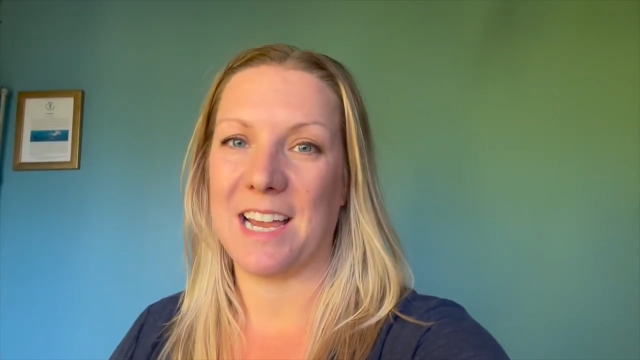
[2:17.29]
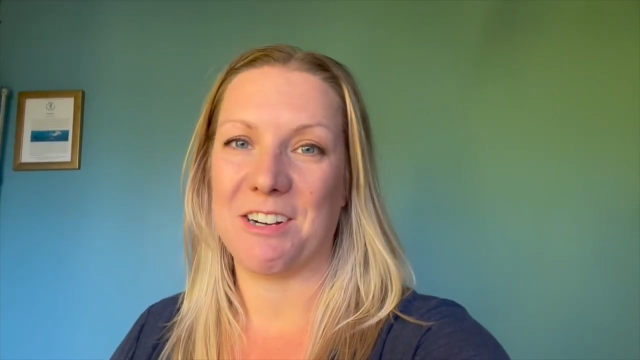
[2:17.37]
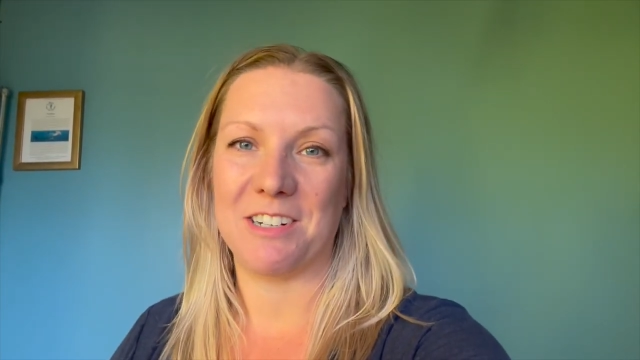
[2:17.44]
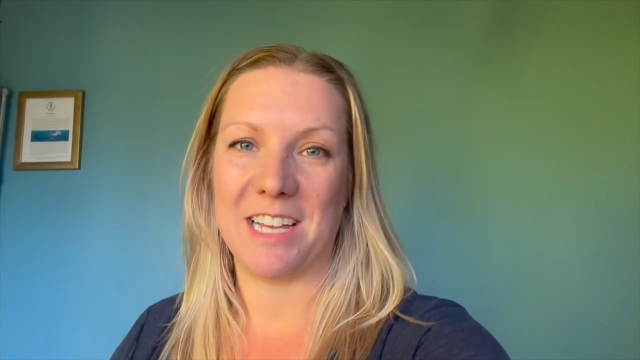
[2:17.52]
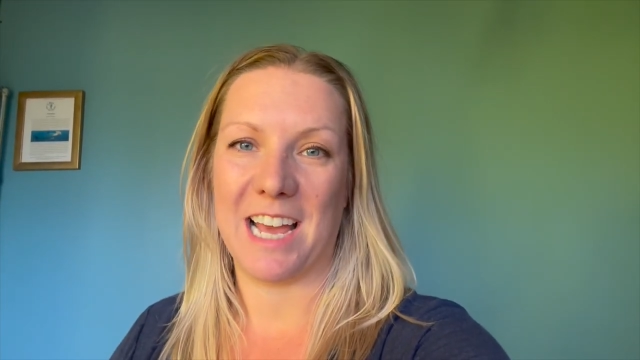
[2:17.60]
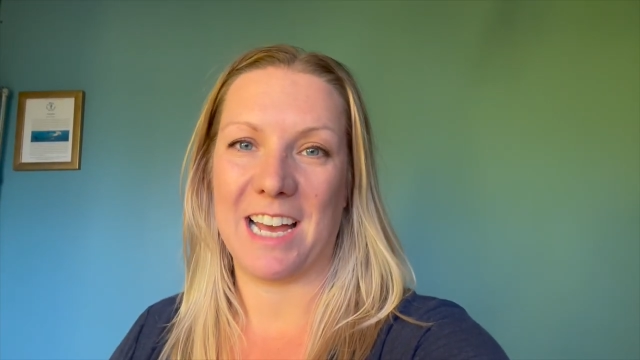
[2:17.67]
I
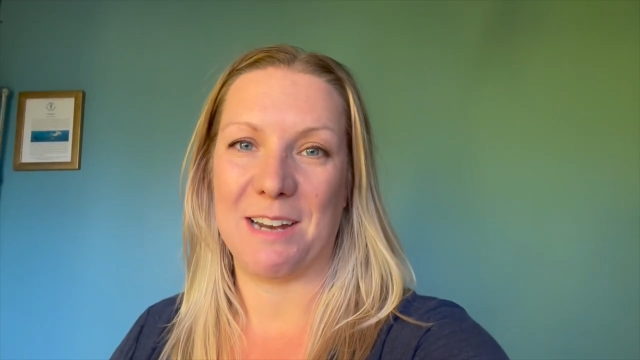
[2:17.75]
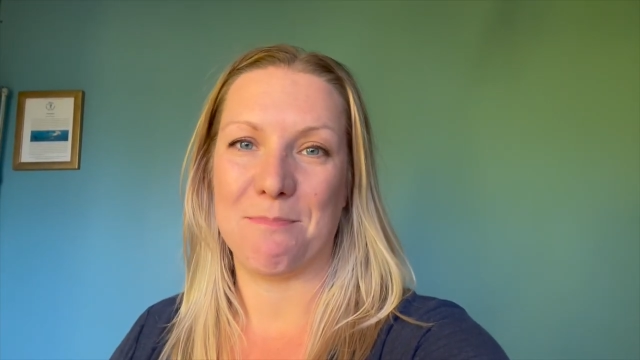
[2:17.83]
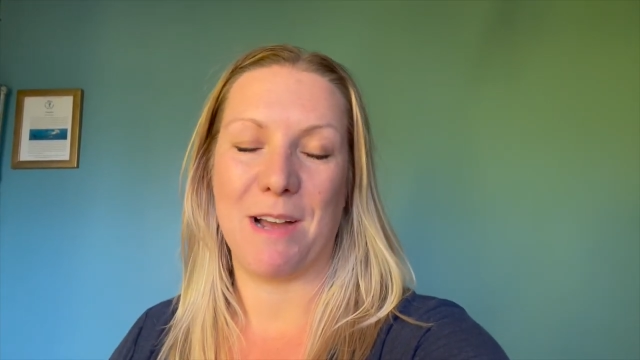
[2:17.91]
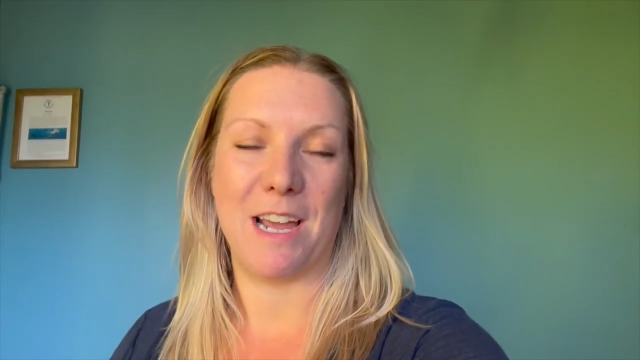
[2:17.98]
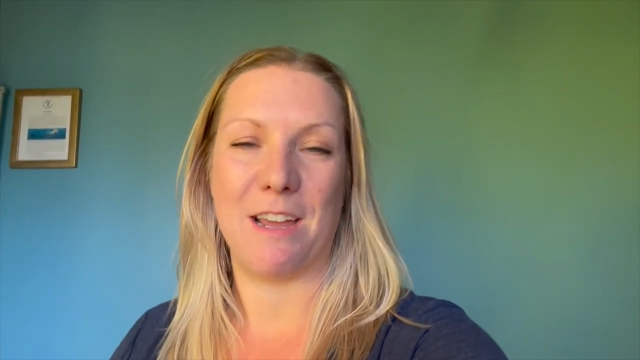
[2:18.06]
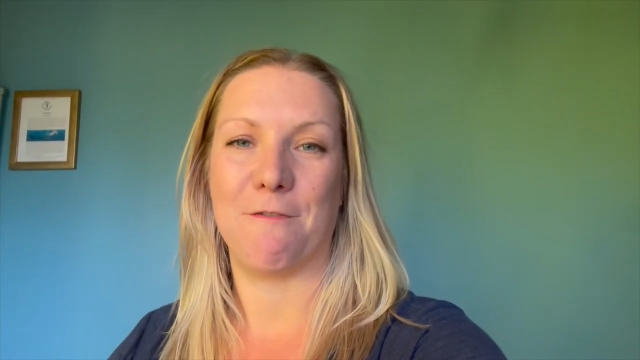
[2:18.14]
already
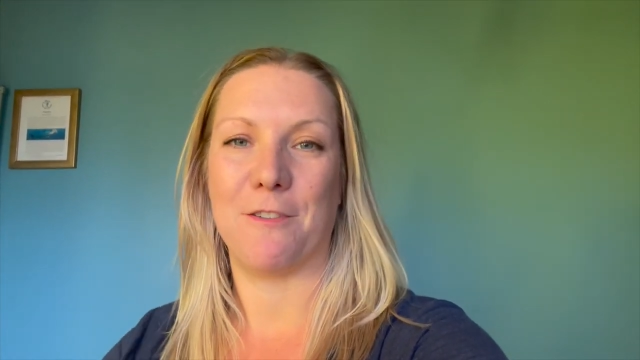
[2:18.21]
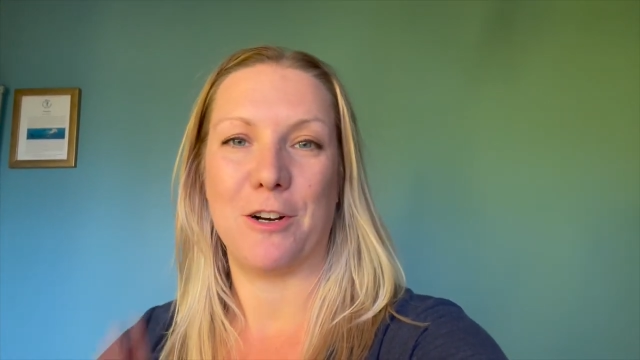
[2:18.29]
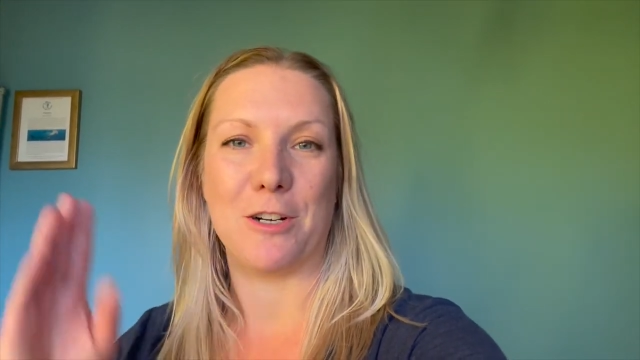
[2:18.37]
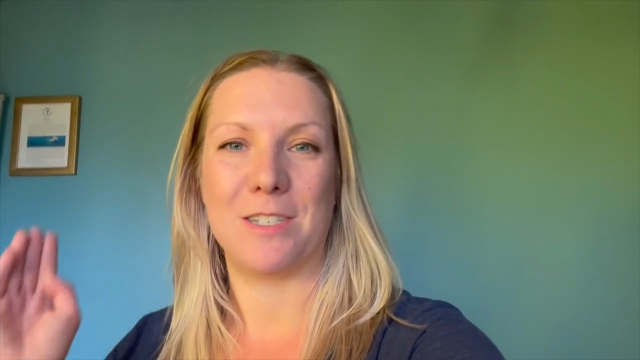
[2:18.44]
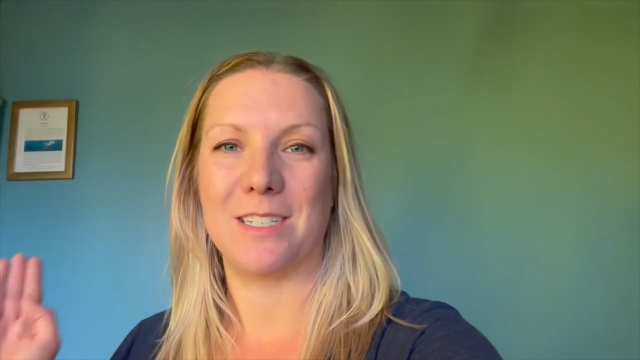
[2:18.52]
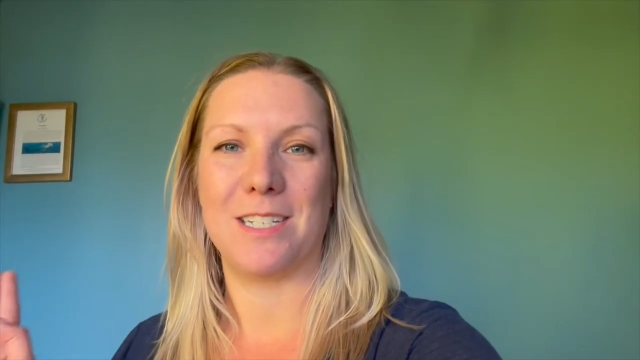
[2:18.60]
had my
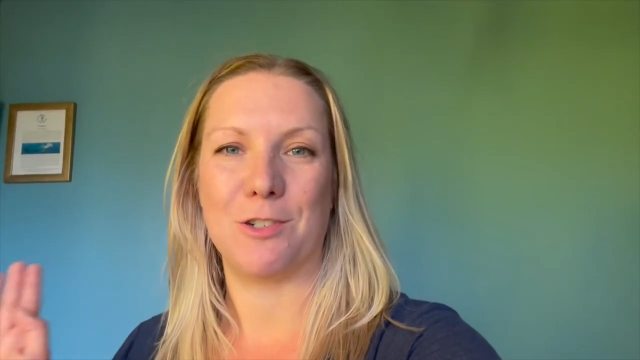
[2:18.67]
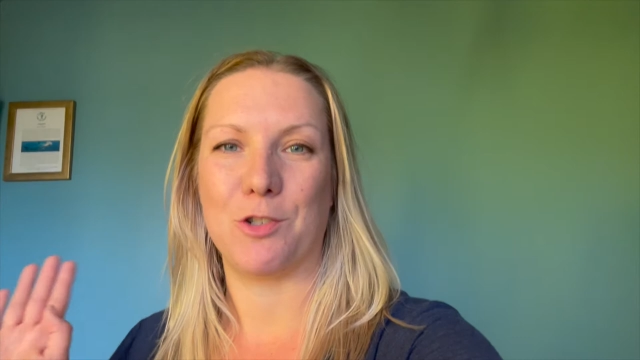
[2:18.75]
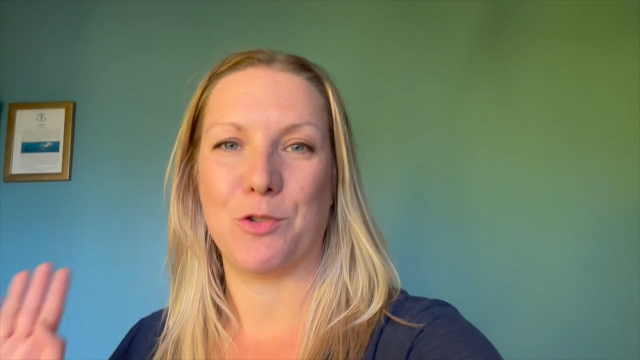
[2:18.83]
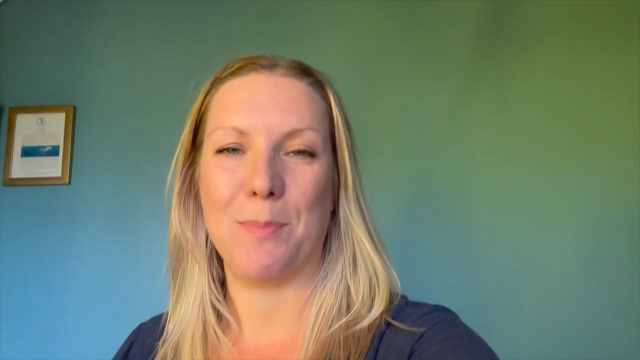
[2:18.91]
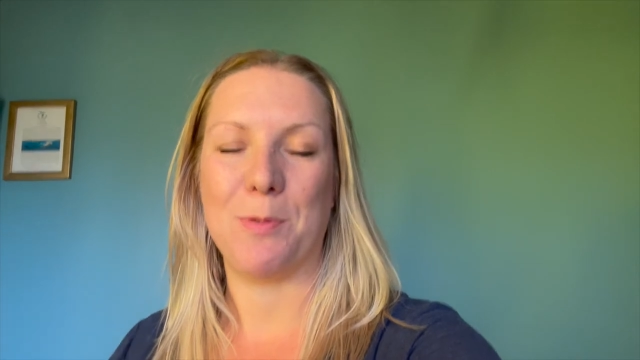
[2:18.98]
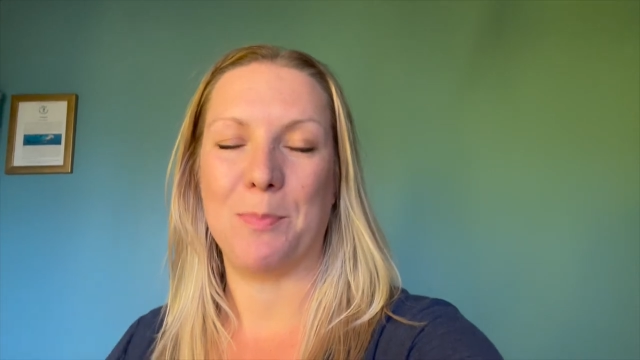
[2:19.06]
first
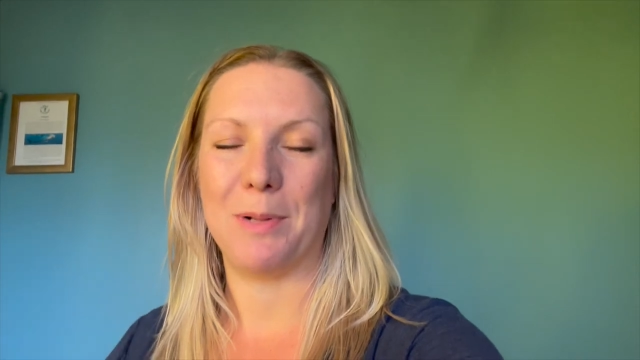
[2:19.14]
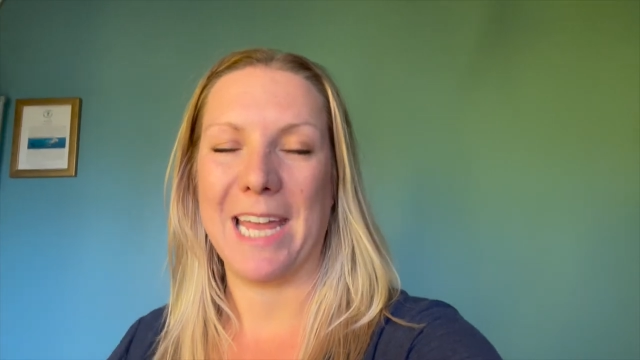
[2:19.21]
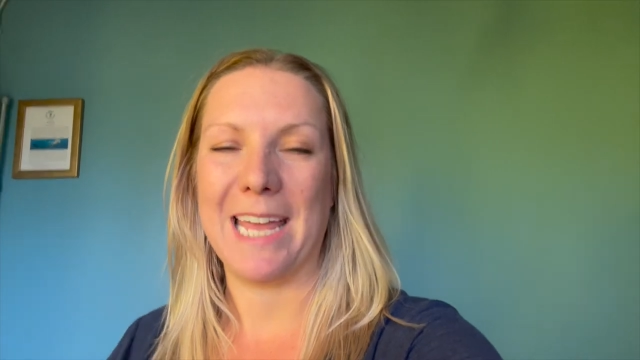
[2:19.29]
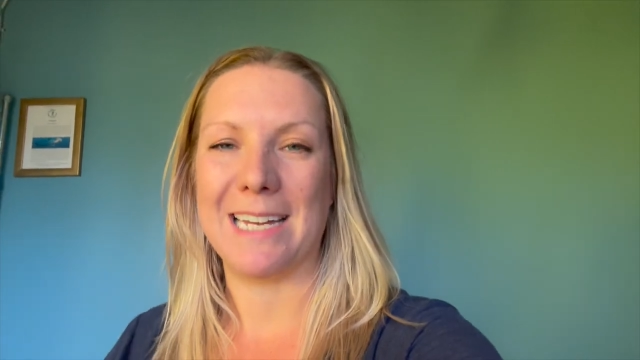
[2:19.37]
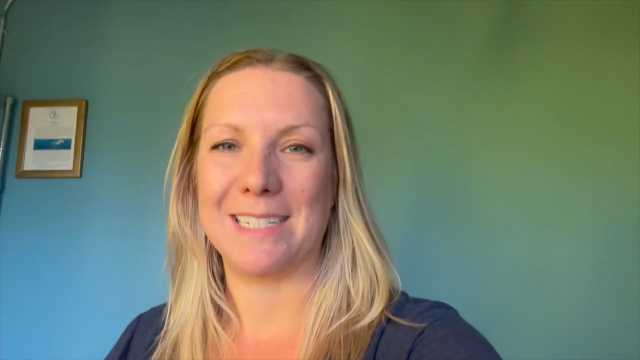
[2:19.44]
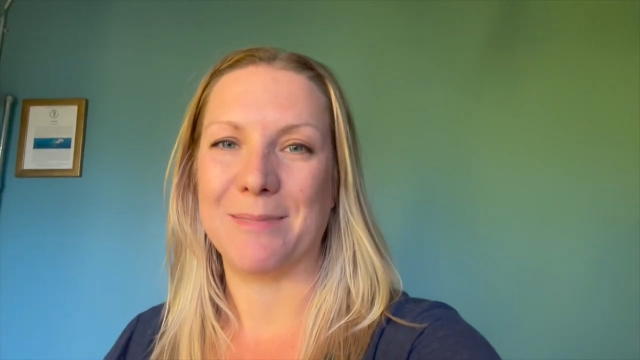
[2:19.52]
trip
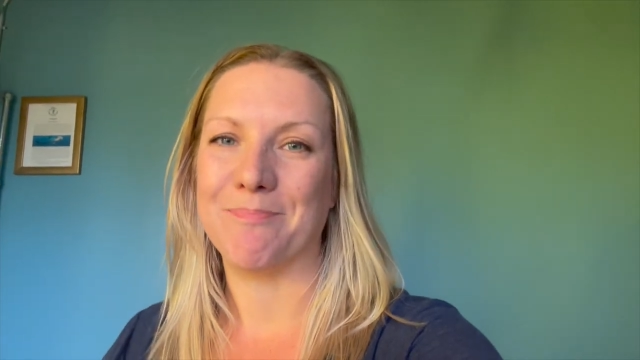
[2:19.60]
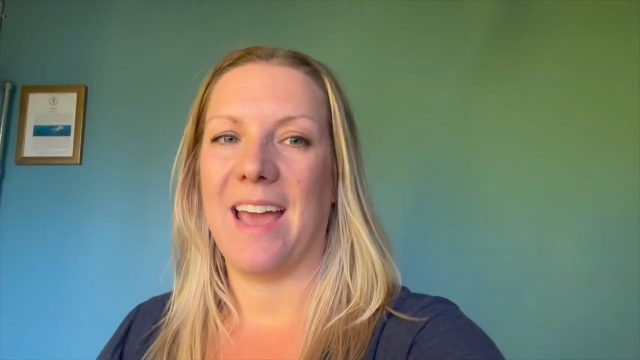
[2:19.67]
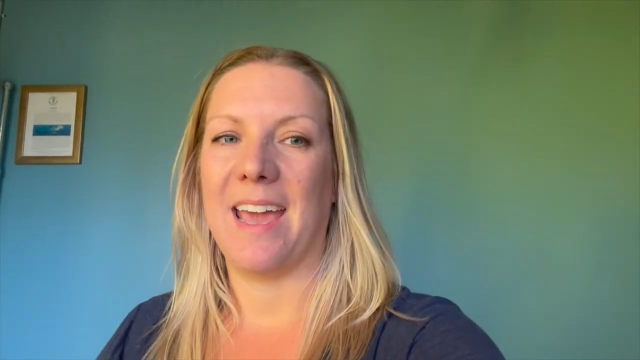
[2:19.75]
planned.